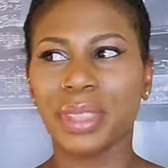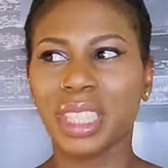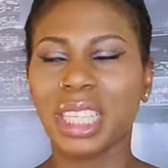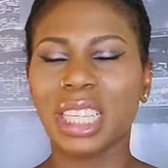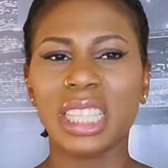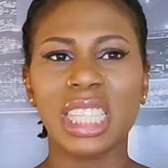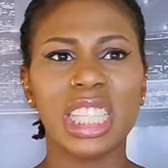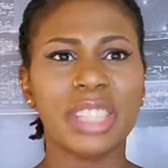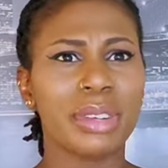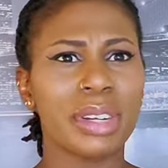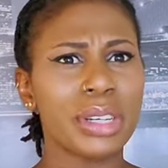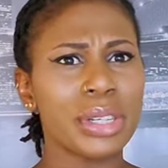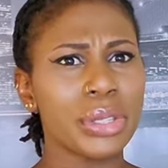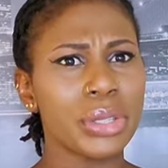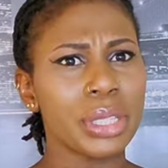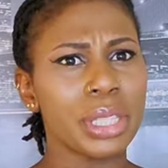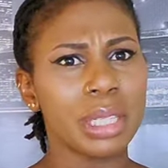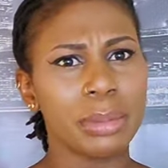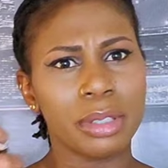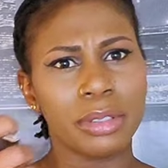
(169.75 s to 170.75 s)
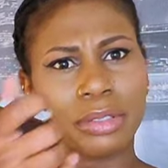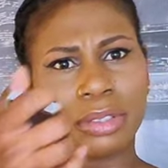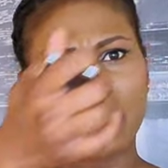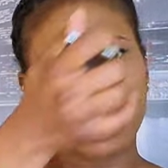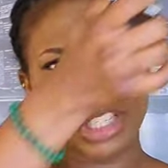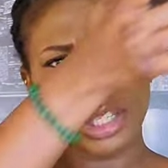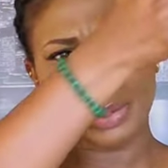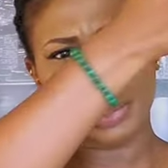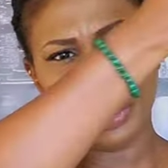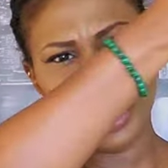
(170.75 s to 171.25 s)
It is very suitable for the
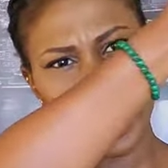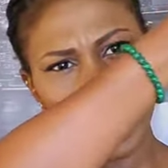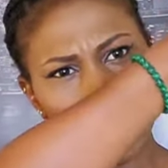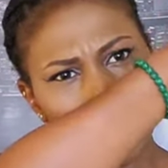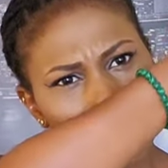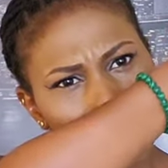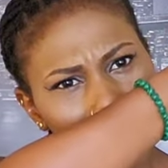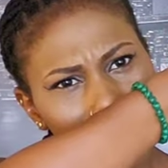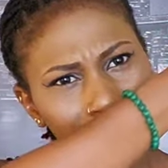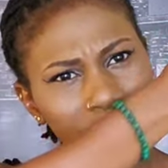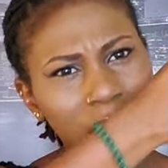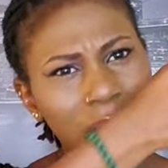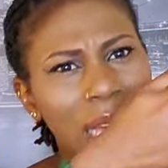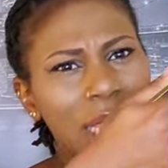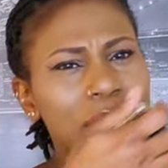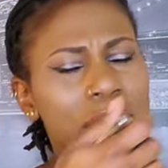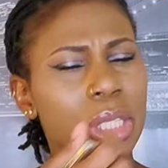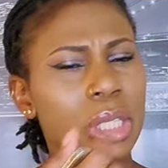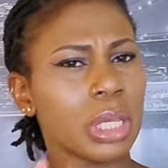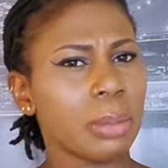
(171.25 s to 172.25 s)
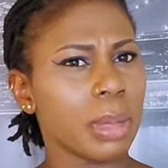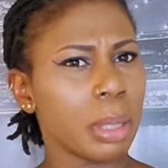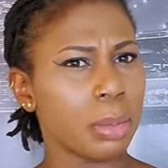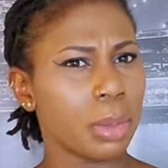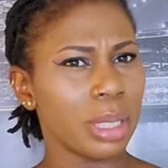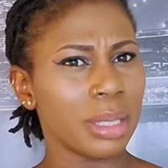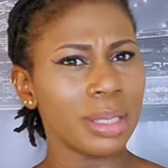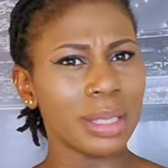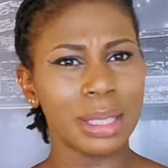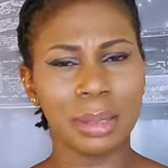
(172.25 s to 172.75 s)
spring and the summer
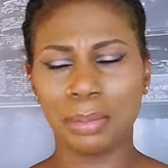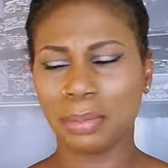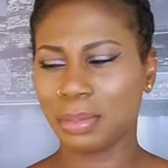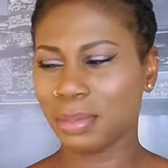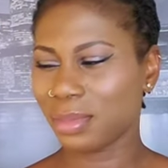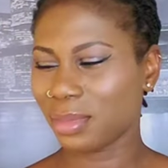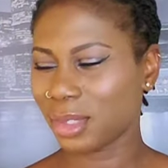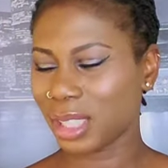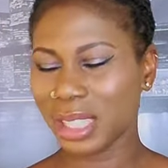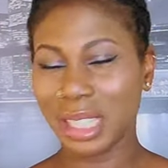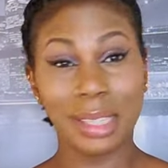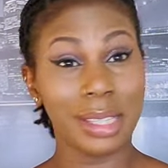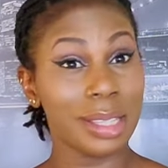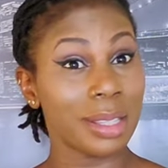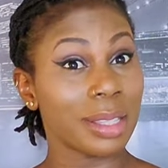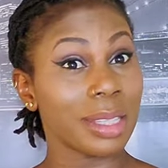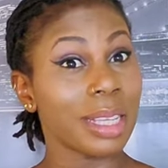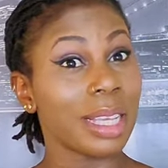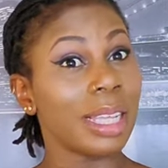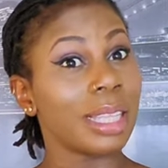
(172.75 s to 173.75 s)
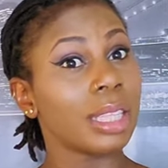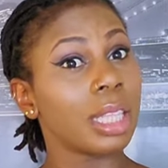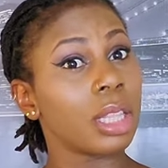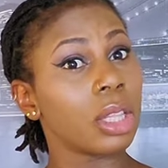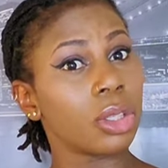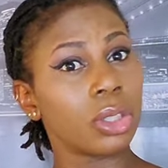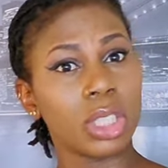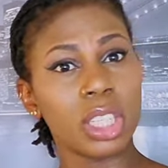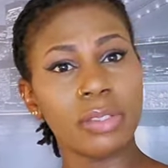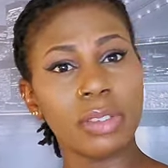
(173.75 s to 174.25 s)
months. Listen, the
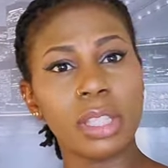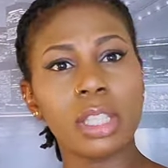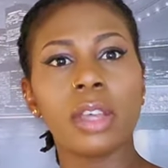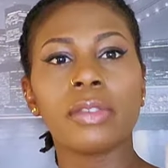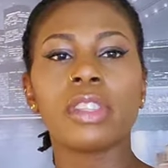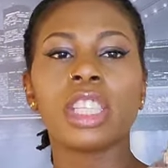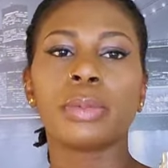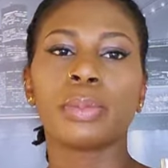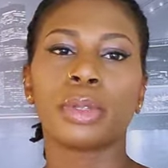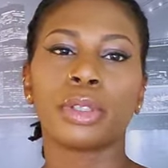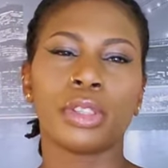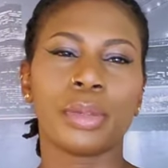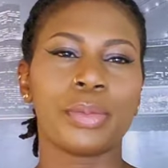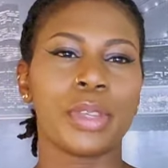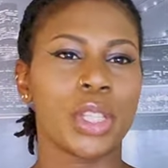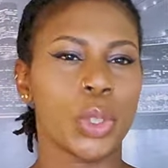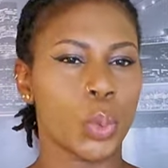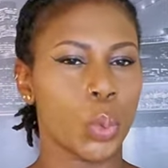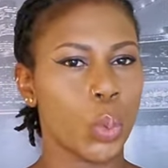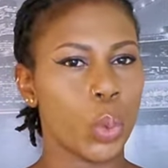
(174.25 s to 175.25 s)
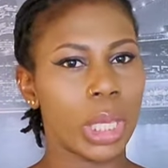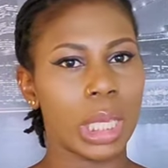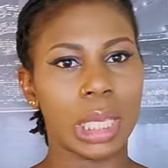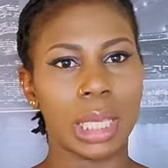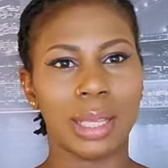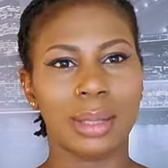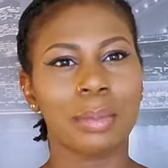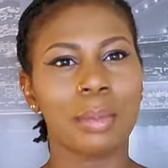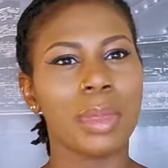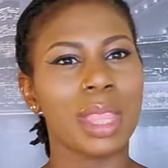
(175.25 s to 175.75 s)
longevity of this perfume is weak,
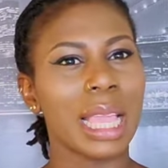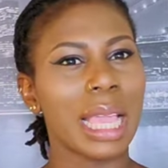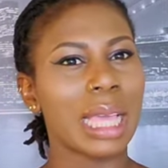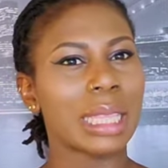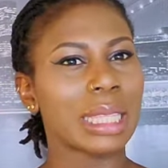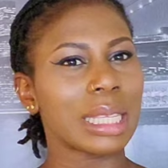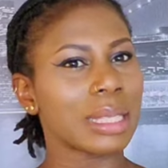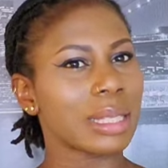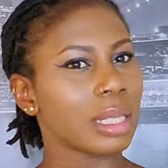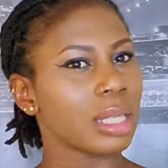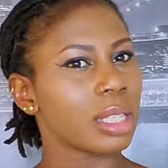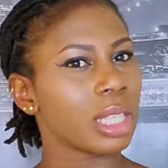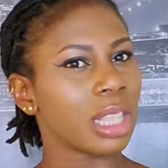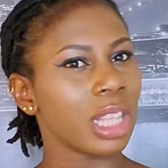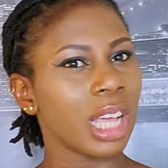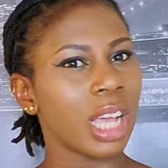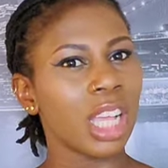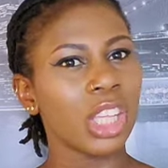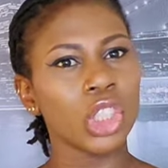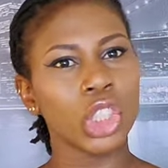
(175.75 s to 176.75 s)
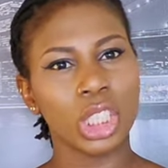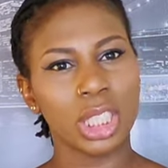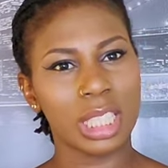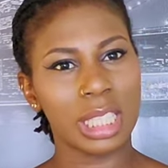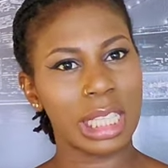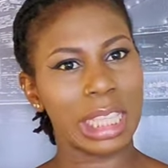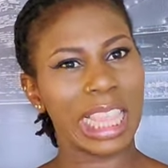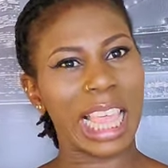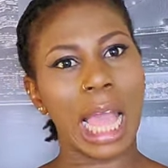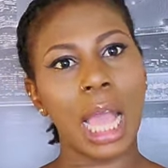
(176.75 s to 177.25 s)
and the
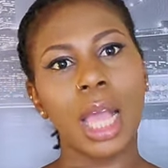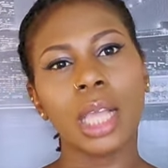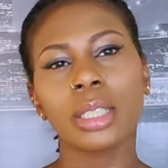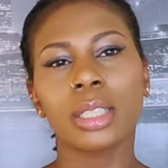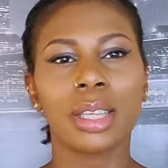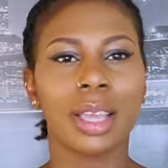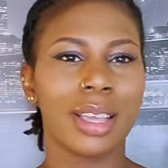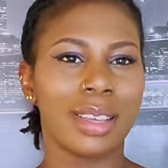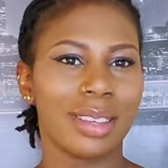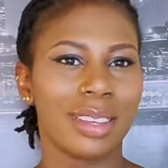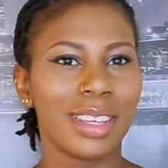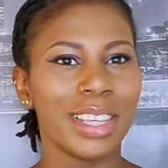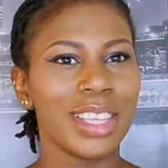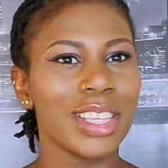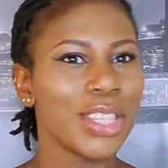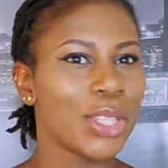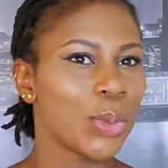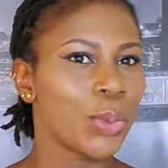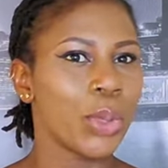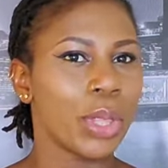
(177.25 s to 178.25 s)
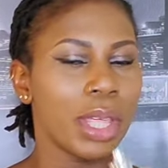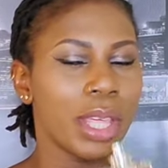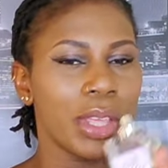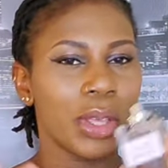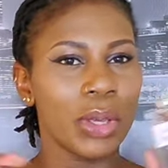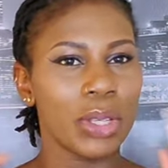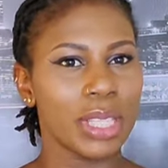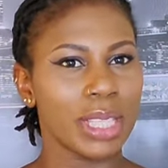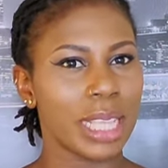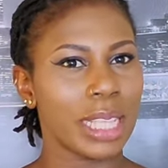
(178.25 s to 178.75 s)
sillage is within
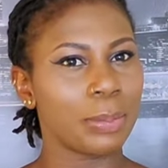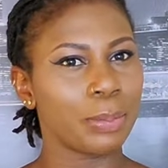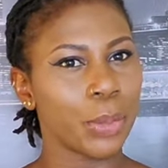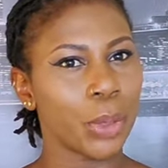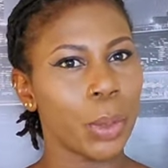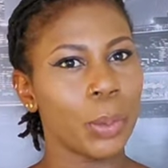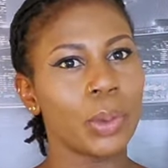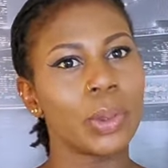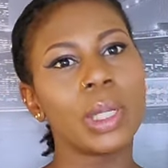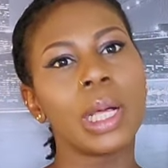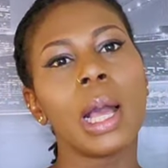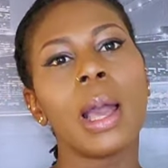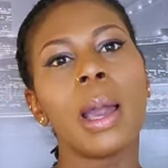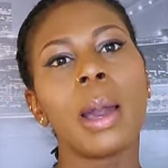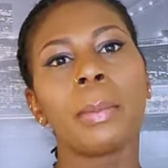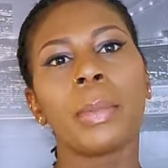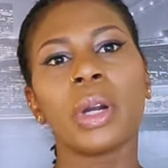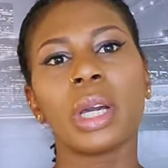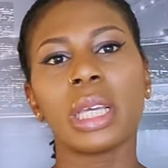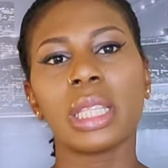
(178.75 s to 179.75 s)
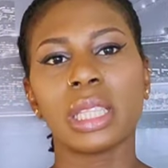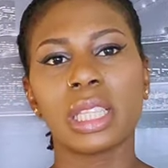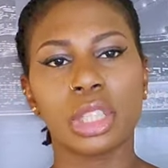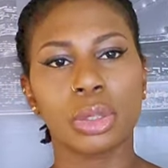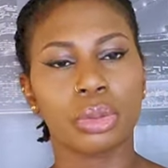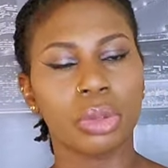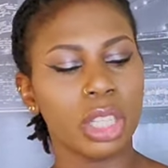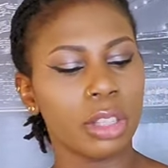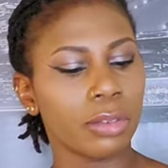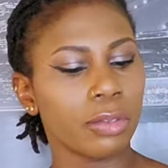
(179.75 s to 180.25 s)
your scent bubble, but it is
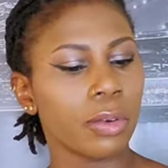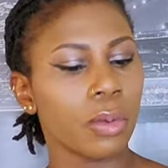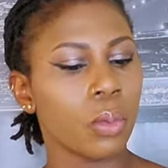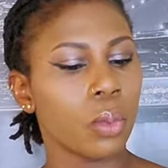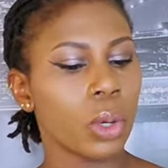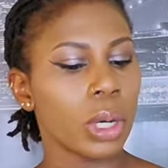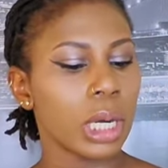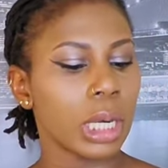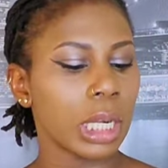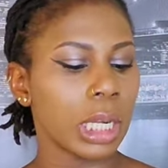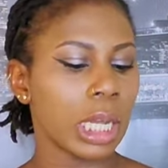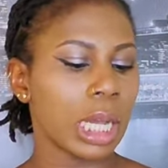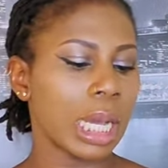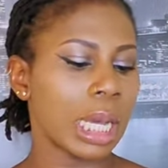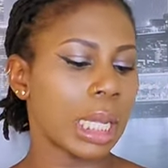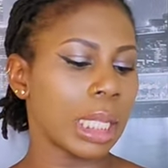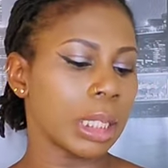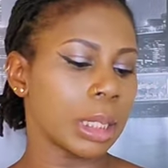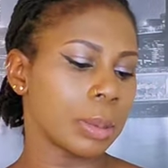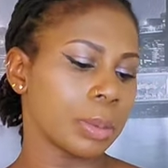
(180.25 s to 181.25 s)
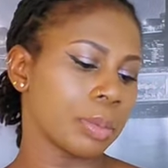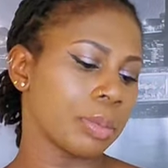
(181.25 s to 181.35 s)
great for work, and